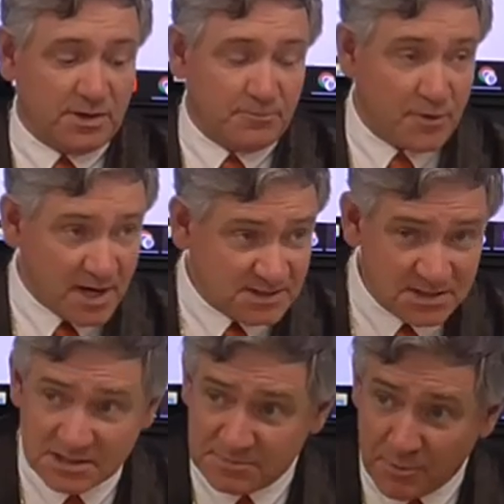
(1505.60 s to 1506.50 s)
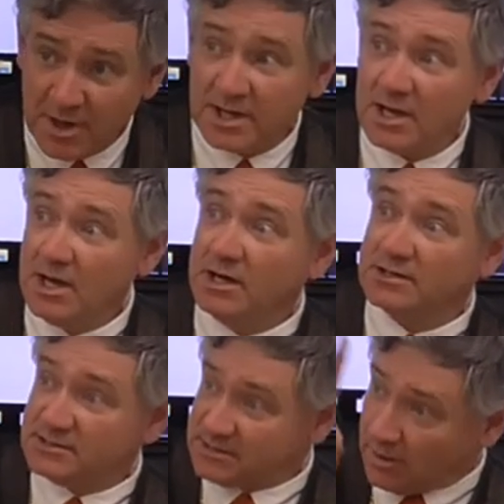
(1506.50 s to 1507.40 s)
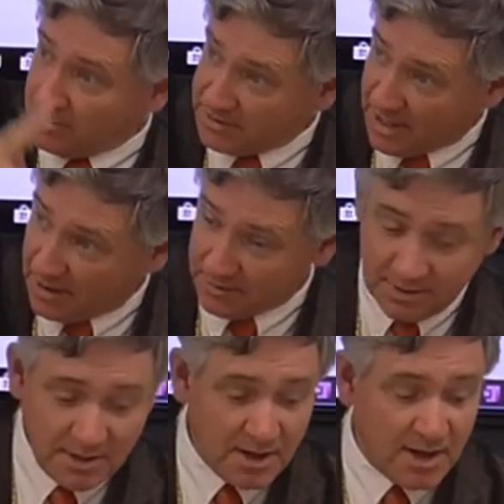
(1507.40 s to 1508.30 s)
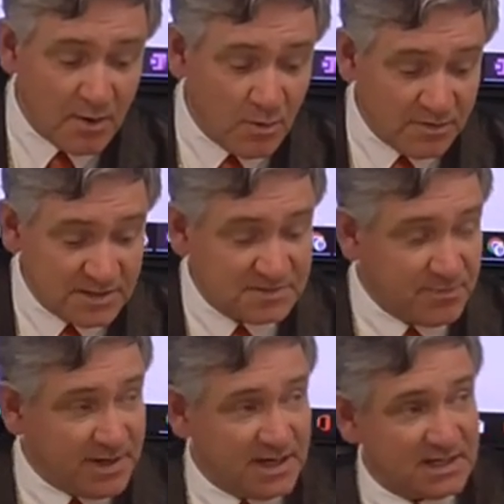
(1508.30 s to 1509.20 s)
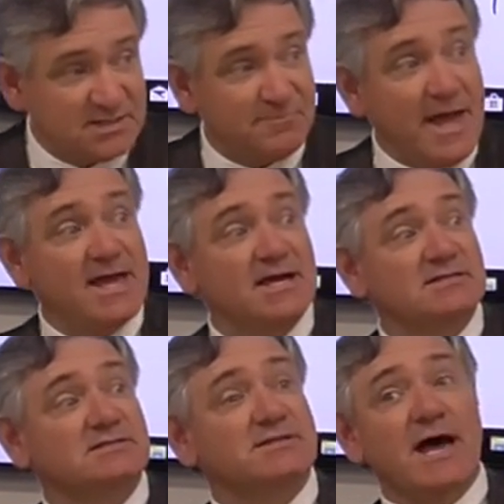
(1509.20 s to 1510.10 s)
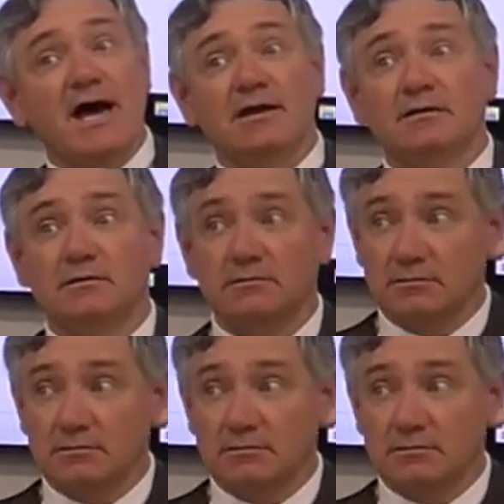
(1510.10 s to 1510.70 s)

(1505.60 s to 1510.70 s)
compress the spring to slow it down. When the spring expands, that